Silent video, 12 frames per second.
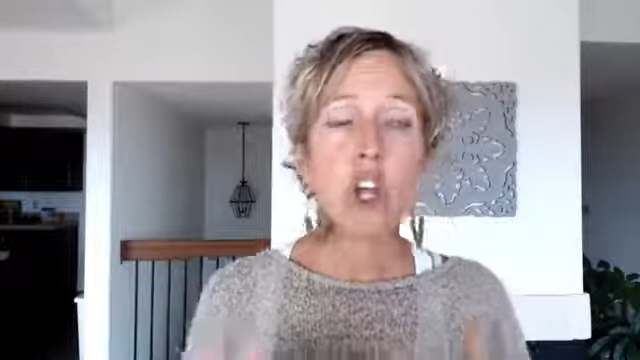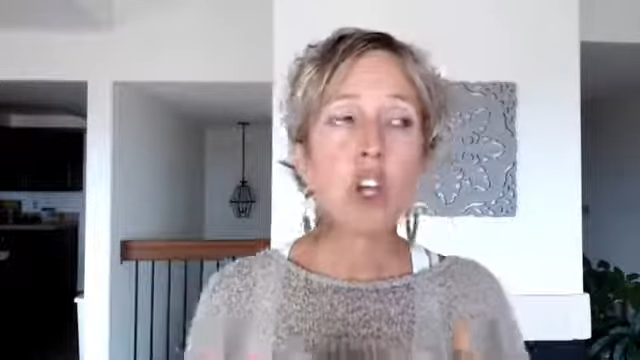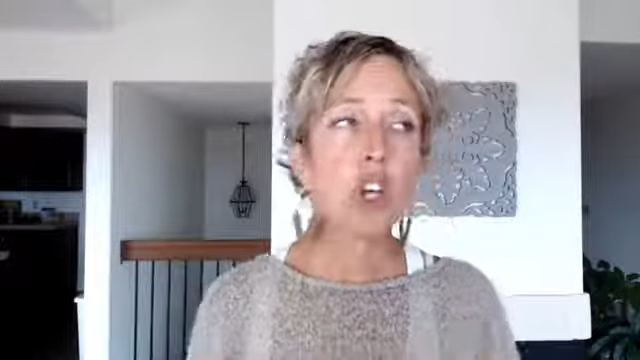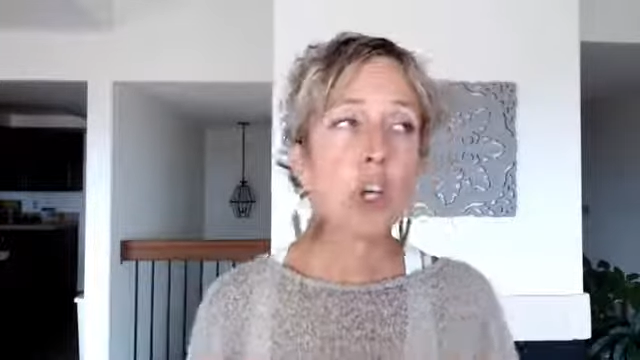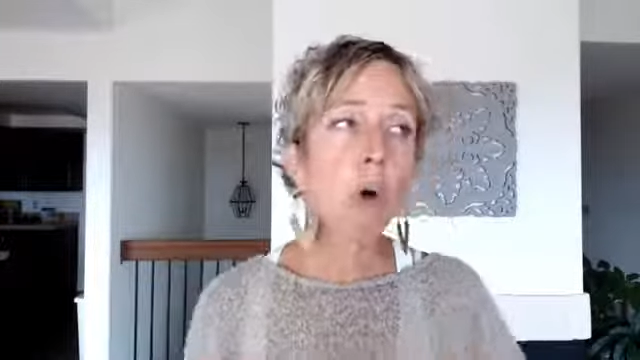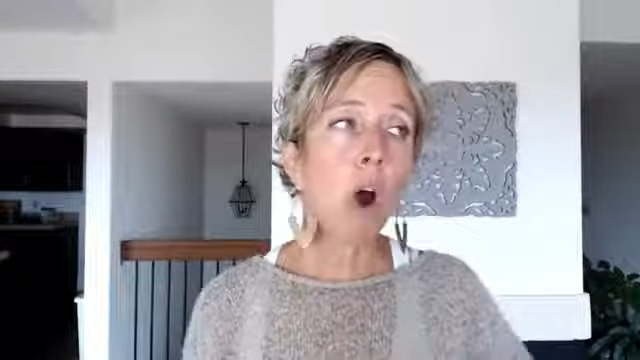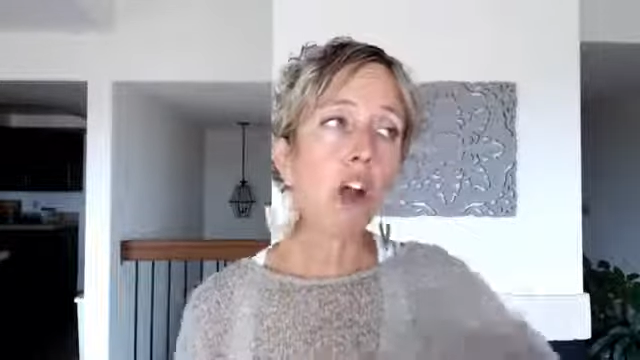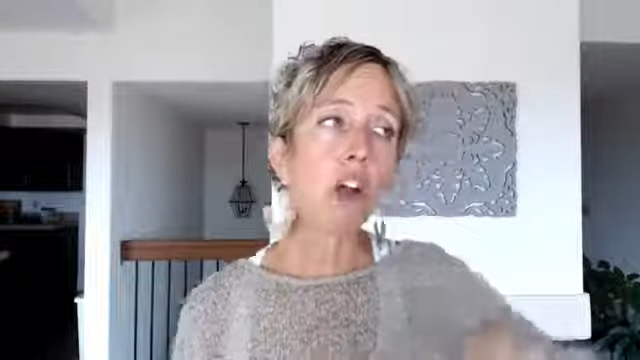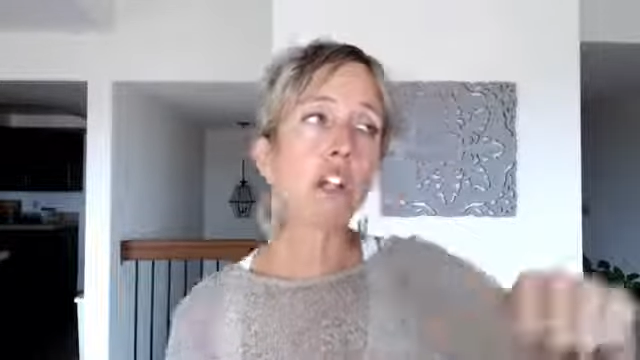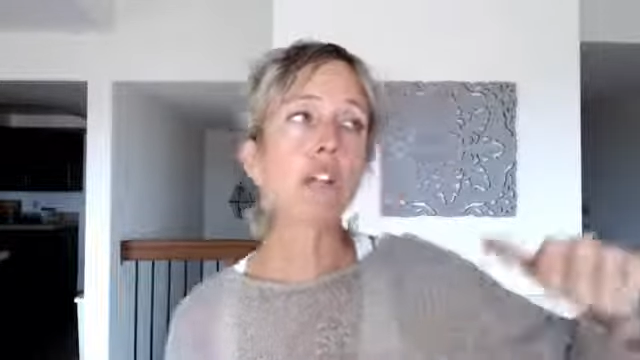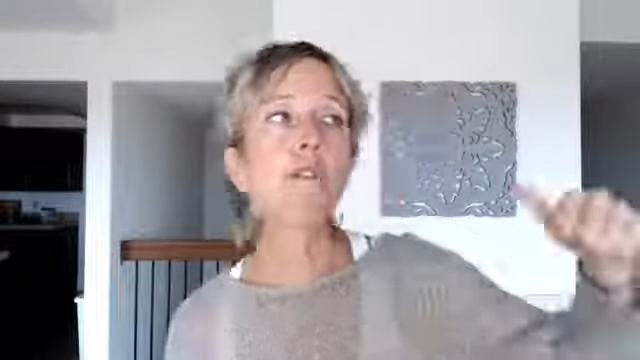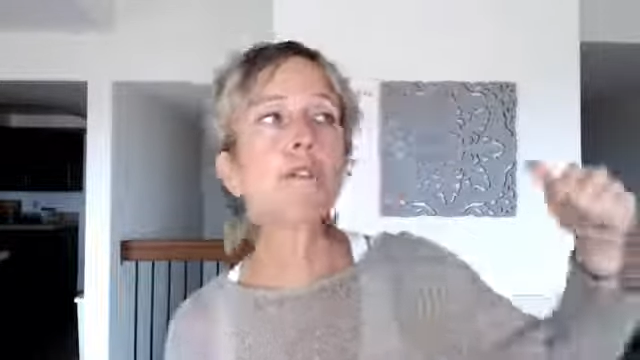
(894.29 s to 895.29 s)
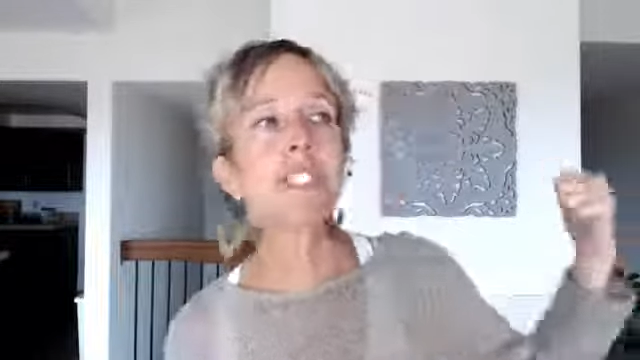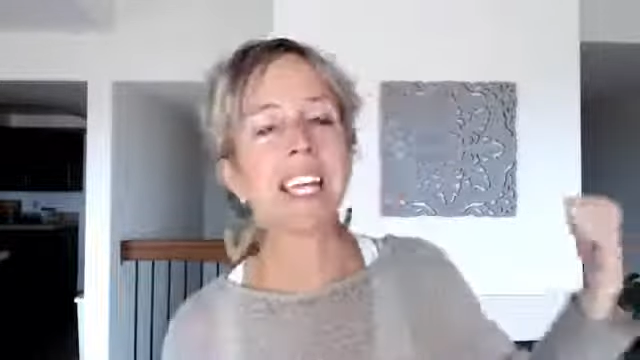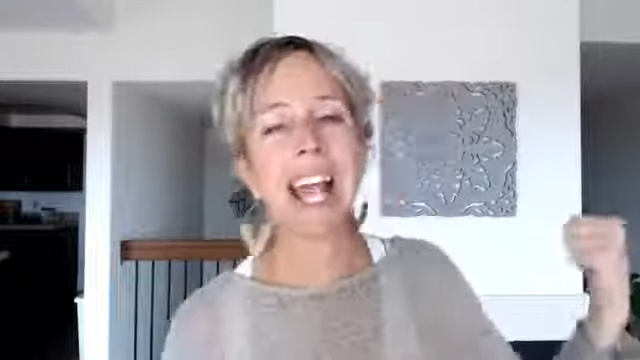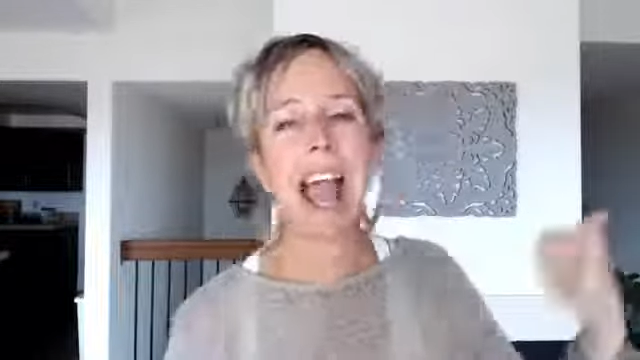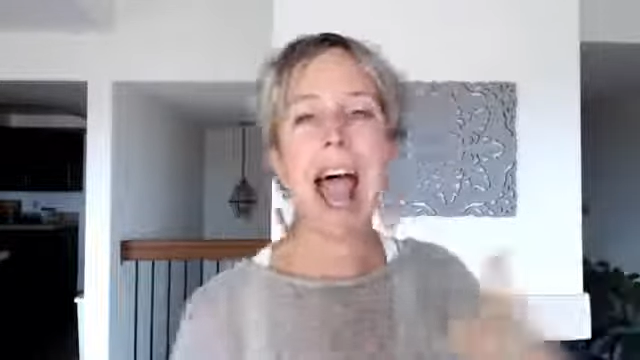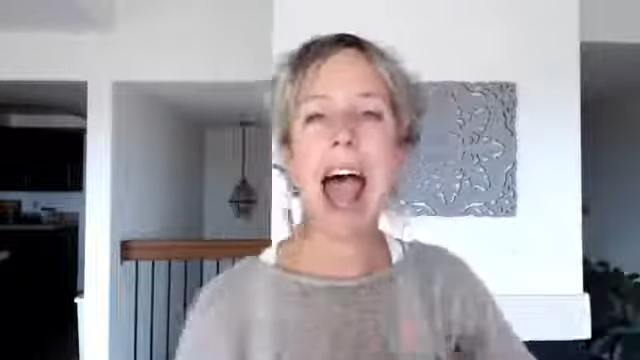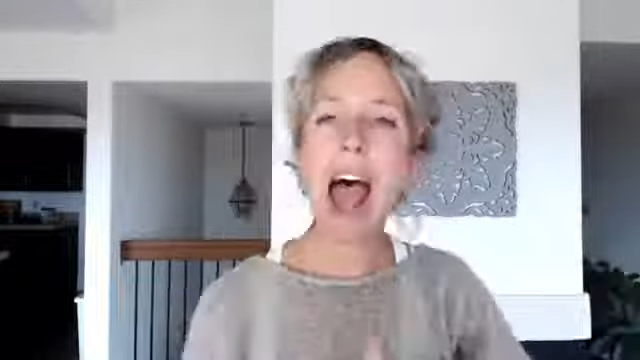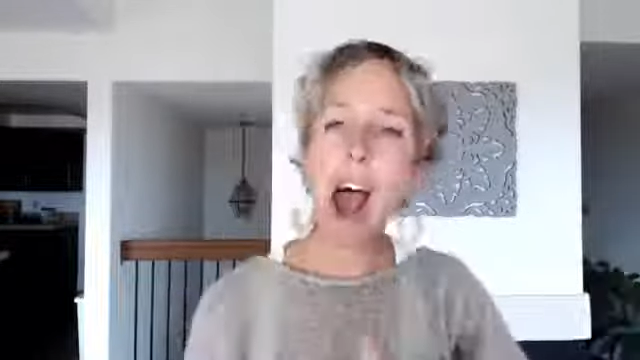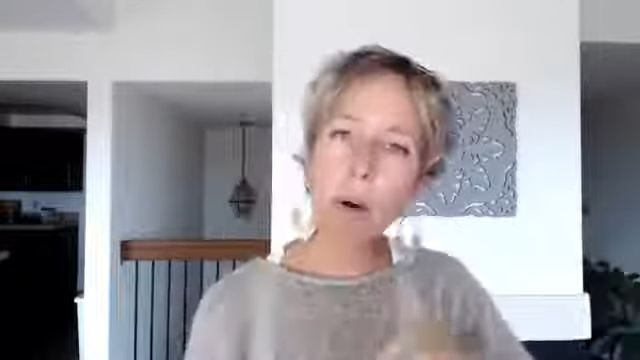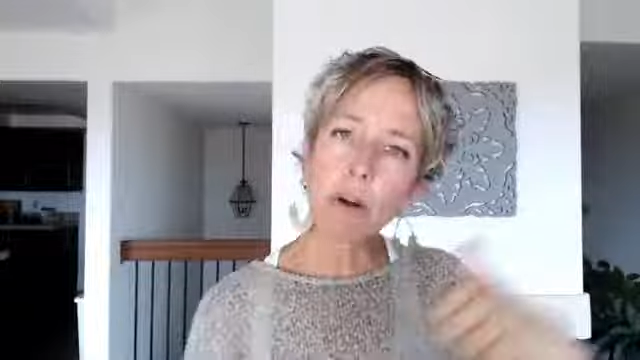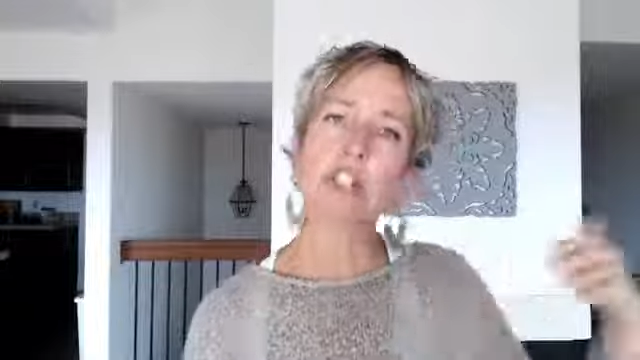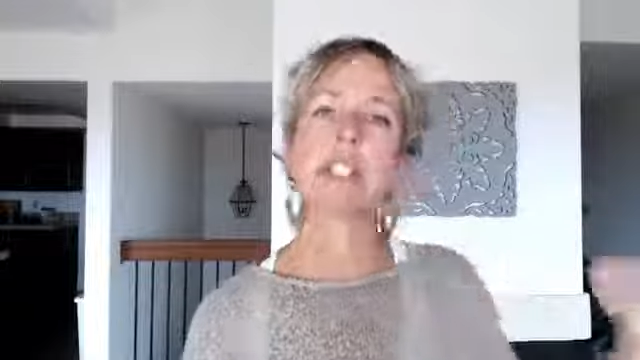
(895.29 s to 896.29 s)
you are losing
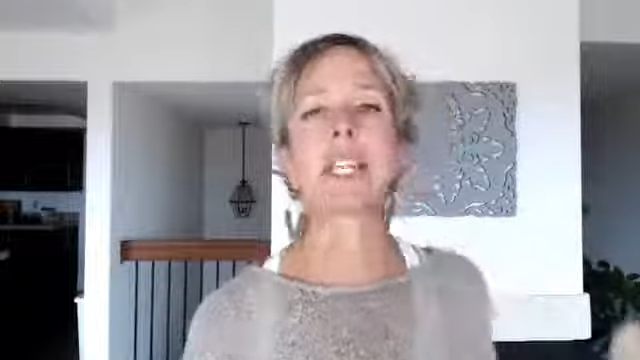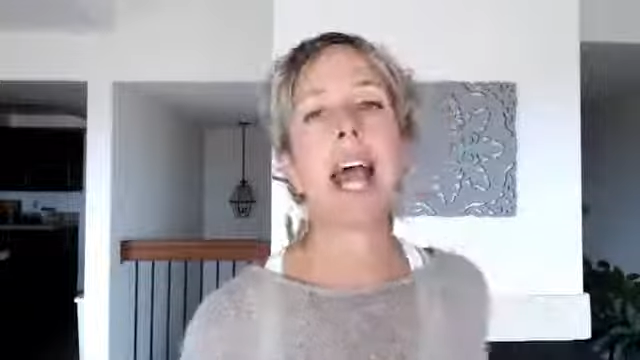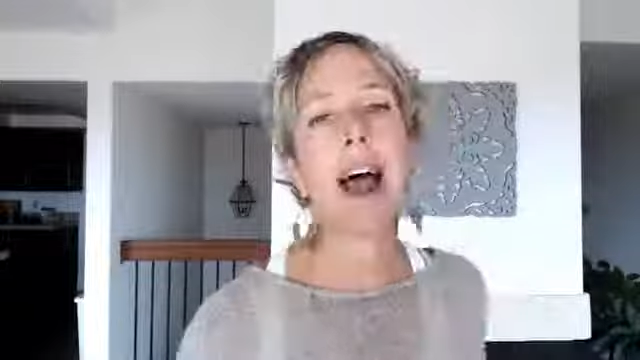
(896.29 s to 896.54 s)
hours and